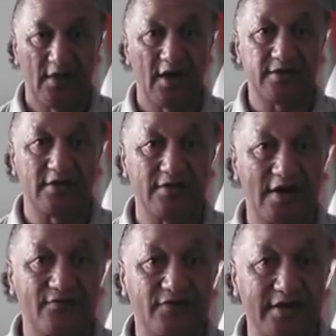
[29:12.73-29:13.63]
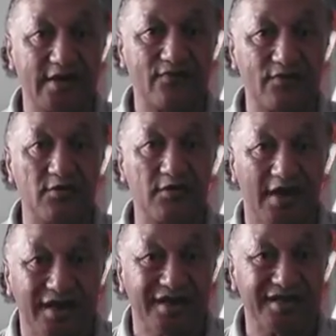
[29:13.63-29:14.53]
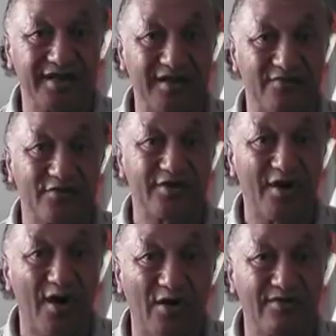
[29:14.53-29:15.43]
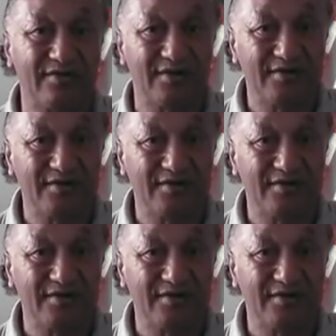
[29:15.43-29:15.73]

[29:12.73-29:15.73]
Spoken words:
I don't have to give you anything for your own